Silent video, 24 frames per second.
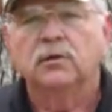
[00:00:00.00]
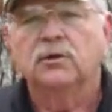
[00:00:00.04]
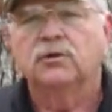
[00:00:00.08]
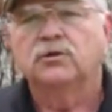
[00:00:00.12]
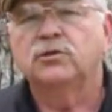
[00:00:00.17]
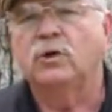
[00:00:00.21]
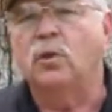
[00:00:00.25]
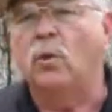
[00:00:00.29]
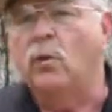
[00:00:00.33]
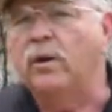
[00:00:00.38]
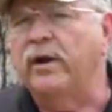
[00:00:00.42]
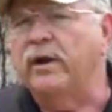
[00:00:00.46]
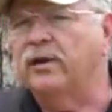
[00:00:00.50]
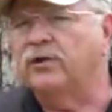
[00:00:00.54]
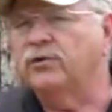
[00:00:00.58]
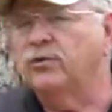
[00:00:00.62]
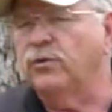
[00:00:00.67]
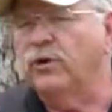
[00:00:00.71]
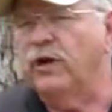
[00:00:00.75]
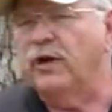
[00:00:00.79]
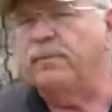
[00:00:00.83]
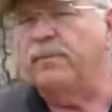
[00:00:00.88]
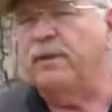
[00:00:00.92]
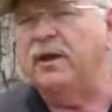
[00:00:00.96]
So when a
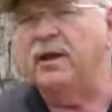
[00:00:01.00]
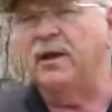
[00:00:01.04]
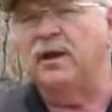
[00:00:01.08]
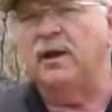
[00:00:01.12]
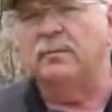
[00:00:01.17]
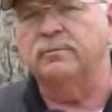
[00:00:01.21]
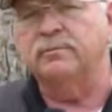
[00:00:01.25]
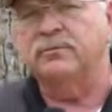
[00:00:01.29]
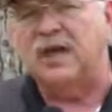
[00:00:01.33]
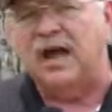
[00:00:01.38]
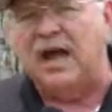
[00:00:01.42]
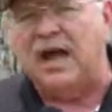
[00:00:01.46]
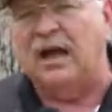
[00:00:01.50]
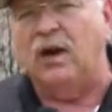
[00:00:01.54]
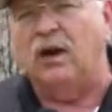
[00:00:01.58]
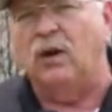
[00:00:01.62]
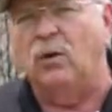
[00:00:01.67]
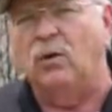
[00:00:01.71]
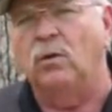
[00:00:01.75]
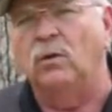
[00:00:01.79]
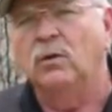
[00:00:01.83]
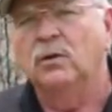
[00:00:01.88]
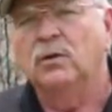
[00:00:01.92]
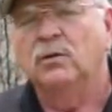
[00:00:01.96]
tree becomes
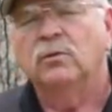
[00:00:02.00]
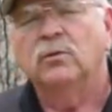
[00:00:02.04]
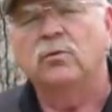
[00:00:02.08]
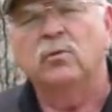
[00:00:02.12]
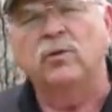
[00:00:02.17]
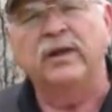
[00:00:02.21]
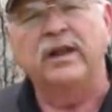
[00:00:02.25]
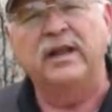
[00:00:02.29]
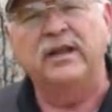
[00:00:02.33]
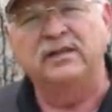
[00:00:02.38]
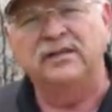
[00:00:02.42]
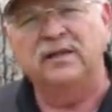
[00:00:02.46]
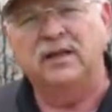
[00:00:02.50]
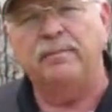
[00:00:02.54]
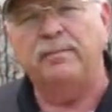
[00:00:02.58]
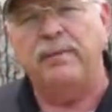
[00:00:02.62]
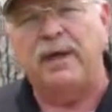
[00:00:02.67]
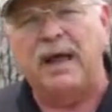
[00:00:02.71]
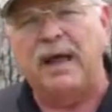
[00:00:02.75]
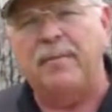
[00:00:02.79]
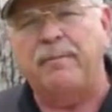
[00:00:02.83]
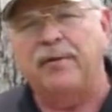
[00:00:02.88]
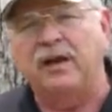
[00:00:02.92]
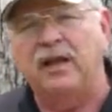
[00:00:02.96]
hollow, what ends up
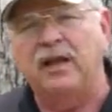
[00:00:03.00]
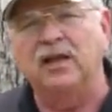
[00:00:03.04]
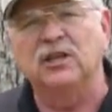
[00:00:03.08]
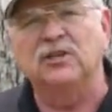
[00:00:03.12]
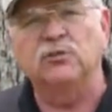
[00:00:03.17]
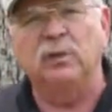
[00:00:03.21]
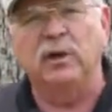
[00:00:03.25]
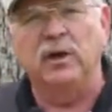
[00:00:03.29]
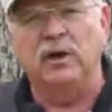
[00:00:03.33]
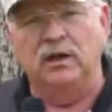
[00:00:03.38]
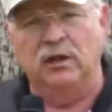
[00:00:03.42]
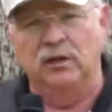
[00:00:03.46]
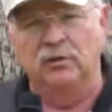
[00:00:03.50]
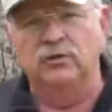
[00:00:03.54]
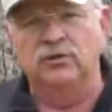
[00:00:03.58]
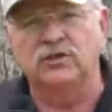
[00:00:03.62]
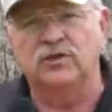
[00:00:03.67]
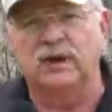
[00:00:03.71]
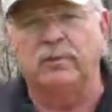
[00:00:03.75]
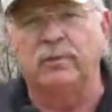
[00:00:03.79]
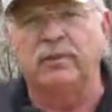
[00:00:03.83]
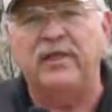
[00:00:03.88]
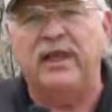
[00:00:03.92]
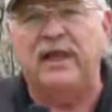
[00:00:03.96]
happening is we lose
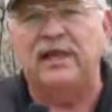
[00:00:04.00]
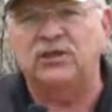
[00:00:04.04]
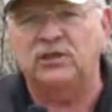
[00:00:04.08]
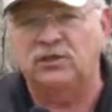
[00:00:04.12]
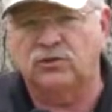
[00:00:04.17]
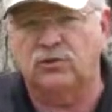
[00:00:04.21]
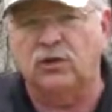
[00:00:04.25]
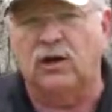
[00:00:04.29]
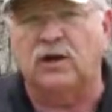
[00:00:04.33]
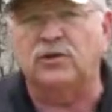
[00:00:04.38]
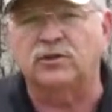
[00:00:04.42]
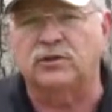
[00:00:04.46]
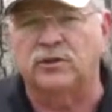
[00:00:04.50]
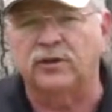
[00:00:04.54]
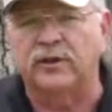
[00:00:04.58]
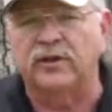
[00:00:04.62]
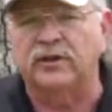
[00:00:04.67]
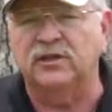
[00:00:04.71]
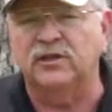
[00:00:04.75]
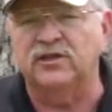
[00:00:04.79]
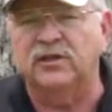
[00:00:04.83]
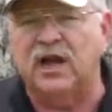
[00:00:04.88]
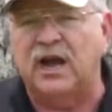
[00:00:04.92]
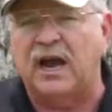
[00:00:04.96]
some of that structure
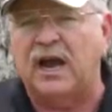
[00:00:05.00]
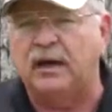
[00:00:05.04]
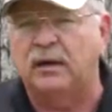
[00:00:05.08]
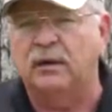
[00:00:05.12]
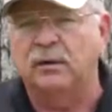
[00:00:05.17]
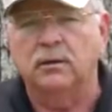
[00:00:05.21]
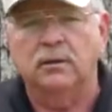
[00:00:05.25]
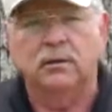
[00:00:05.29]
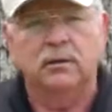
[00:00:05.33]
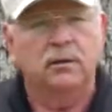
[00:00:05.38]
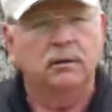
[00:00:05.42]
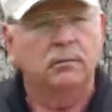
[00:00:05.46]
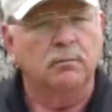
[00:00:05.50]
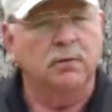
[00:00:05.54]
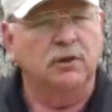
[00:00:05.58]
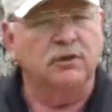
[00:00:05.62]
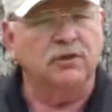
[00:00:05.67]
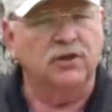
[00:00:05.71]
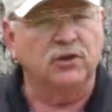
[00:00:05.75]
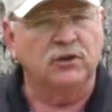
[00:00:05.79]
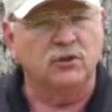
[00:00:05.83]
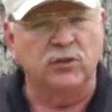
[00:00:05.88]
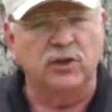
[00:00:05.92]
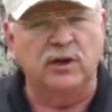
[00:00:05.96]
inside,
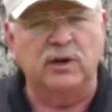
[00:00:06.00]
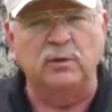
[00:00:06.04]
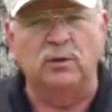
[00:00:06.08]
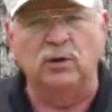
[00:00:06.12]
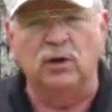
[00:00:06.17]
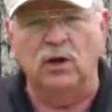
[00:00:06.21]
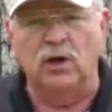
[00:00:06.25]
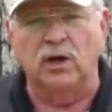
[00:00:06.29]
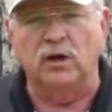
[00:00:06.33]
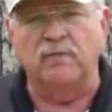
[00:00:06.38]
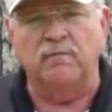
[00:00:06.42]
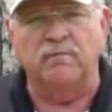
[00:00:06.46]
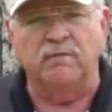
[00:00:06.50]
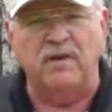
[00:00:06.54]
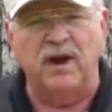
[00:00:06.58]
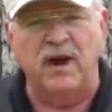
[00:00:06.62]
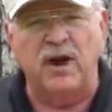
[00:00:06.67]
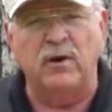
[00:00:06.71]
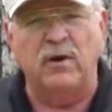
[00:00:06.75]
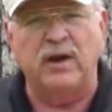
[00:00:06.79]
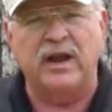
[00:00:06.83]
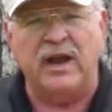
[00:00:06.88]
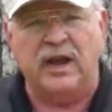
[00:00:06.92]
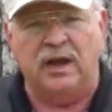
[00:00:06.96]
but the tree will look
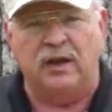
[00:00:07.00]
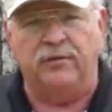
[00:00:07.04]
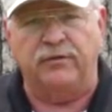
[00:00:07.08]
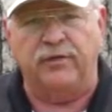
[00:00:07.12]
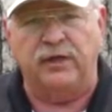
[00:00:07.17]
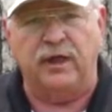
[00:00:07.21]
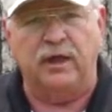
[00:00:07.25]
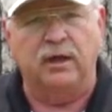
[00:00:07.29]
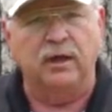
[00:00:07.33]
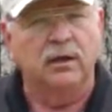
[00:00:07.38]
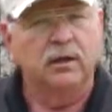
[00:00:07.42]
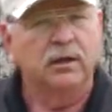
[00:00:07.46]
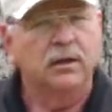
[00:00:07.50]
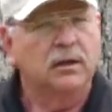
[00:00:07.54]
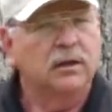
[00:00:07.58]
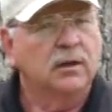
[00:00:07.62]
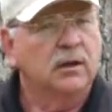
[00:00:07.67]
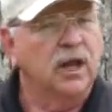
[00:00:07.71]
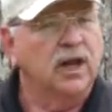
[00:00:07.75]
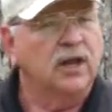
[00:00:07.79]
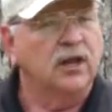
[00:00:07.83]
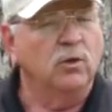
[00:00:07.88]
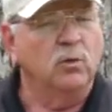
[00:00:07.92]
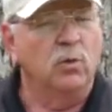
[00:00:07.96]
very healthy
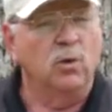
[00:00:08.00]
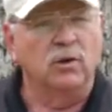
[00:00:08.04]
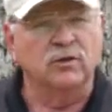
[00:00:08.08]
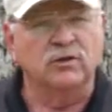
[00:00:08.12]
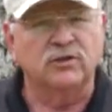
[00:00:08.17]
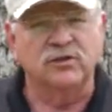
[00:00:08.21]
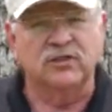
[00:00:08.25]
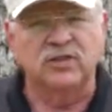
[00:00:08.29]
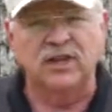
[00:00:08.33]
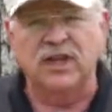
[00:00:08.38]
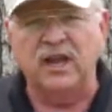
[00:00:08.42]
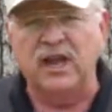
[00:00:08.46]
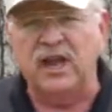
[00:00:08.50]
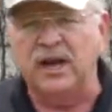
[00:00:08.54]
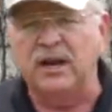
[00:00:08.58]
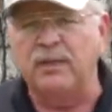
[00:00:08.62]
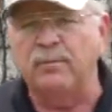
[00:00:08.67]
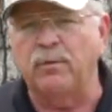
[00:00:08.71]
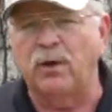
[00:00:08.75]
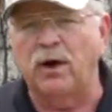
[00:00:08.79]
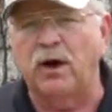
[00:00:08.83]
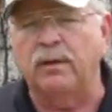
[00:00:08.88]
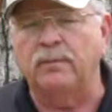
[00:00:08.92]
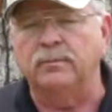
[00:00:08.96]
and you won't see
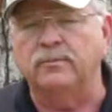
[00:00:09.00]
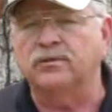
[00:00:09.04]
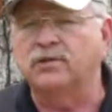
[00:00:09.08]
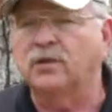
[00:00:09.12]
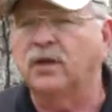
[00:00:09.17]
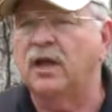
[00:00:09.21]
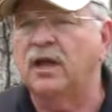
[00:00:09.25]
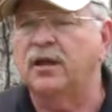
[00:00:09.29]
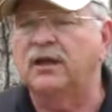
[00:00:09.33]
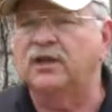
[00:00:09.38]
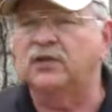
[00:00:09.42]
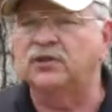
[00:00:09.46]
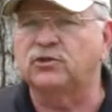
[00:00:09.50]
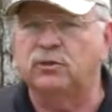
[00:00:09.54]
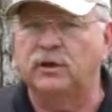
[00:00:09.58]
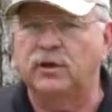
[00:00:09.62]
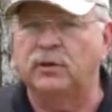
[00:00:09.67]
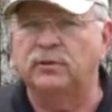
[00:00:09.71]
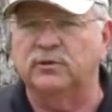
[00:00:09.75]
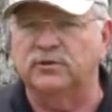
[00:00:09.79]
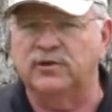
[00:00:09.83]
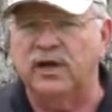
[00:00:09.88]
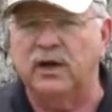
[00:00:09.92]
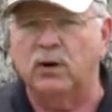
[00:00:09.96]
any problems. And this
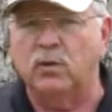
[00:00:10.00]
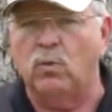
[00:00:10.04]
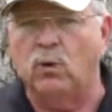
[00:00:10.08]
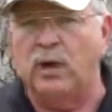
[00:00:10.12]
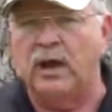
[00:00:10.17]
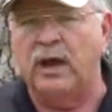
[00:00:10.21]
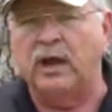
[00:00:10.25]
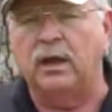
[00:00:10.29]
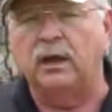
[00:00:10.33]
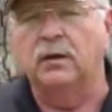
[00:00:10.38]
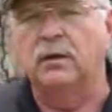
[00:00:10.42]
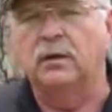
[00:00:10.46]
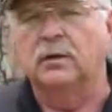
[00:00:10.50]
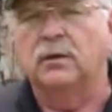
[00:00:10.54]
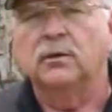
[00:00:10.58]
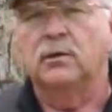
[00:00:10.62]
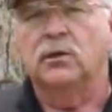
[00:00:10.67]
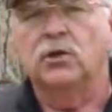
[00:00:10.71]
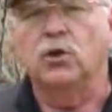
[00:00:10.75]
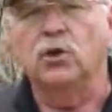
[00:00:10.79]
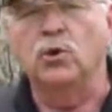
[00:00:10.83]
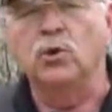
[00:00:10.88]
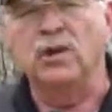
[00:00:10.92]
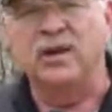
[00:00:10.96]
tree was that way.
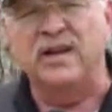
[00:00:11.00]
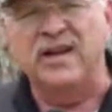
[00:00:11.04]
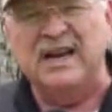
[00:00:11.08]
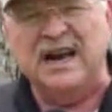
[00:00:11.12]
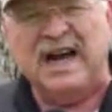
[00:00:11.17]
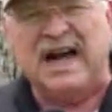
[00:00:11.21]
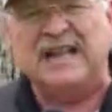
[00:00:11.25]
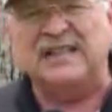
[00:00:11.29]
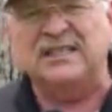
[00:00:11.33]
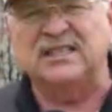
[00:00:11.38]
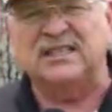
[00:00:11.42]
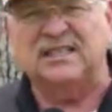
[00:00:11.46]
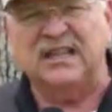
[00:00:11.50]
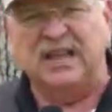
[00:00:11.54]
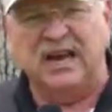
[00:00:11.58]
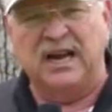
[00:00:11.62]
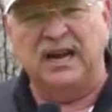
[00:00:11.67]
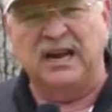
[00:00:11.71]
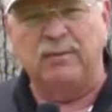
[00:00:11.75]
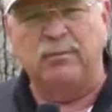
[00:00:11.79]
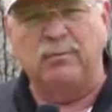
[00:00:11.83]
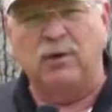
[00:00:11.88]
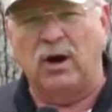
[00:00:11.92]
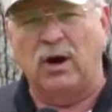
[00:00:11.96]
You could not see
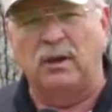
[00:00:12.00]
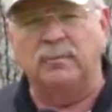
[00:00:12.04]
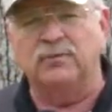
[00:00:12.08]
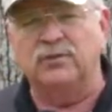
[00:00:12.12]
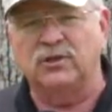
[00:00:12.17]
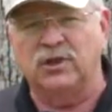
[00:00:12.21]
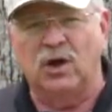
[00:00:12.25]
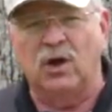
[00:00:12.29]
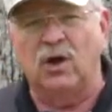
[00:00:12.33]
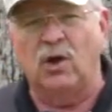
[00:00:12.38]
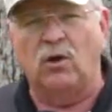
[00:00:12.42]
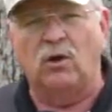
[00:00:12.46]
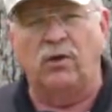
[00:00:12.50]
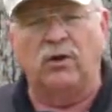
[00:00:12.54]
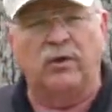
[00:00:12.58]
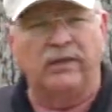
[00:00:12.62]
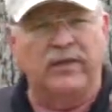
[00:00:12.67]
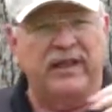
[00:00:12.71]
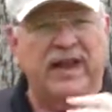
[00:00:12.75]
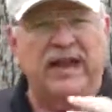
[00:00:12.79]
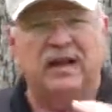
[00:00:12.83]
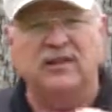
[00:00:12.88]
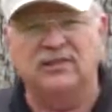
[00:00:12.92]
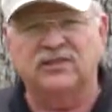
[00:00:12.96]
any problems at all
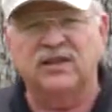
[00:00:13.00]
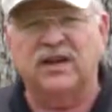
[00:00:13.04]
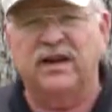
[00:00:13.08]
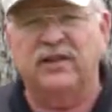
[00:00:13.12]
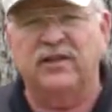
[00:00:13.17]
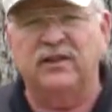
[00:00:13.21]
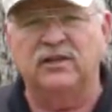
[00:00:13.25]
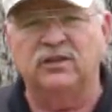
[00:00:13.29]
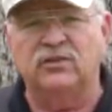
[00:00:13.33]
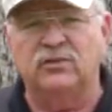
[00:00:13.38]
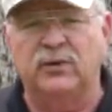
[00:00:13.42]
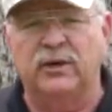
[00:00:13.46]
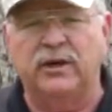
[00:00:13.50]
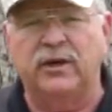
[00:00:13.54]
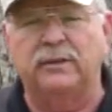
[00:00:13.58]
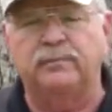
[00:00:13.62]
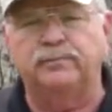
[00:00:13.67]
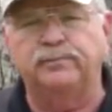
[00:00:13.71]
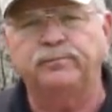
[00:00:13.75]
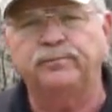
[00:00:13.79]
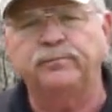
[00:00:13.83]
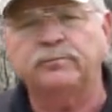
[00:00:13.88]
on the outside of this tree,